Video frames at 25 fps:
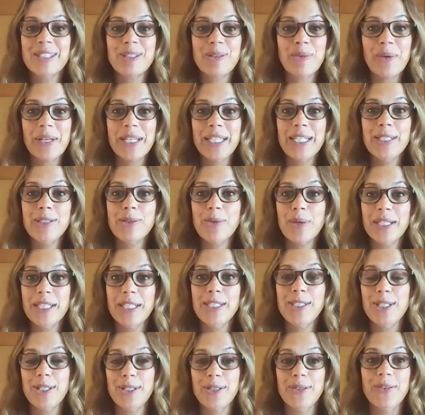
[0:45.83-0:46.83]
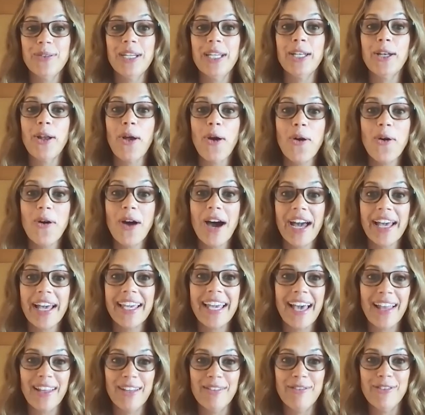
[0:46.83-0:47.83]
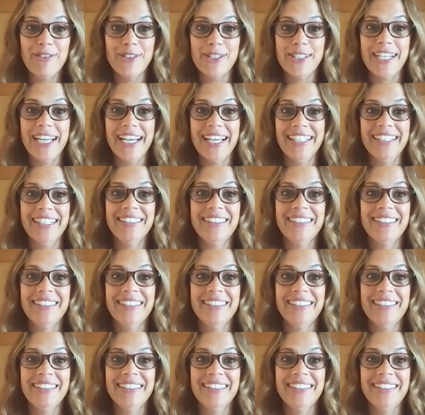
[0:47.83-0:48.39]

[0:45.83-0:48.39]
2022 in Ojai, California,